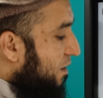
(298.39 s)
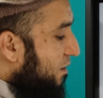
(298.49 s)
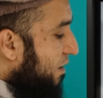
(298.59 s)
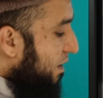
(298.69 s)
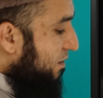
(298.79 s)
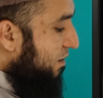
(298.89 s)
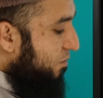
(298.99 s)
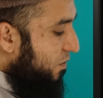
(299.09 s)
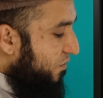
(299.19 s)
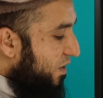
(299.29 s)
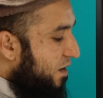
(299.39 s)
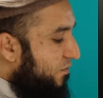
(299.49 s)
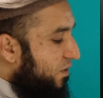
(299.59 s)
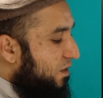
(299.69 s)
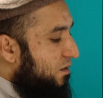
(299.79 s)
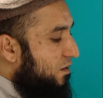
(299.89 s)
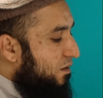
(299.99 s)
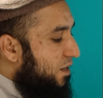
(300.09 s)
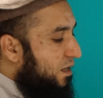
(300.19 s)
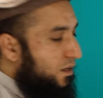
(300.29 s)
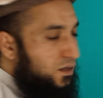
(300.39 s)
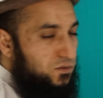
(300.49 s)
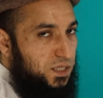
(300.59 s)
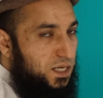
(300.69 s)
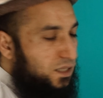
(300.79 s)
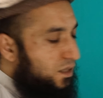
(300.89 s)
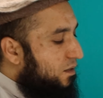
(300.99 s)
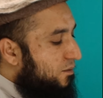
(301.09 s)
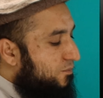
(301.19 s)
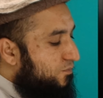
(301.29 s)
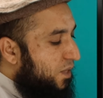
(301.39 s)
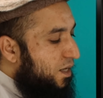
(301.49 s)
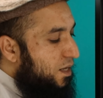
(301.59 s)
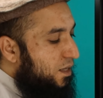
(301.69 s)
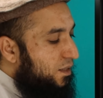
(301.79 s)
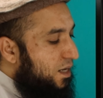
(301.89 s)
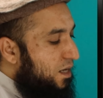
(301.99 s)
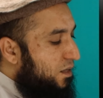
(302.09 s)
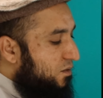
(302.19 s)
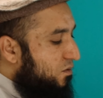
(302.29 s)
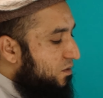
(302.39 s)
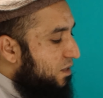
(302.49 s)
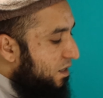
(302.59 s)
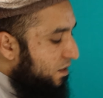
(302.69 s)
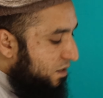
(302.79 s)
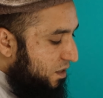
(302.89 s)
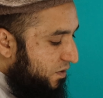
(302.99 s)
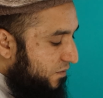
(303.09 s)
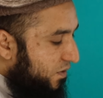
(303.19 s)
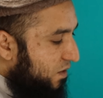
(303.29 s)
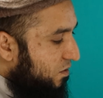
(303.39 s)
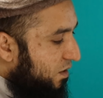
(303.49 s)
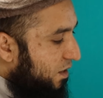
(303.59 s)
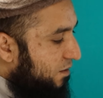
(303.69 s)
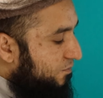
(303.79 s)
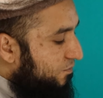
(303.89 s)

The next syllable we have is dal kasratain din. Dal is not silent and we have kasratain.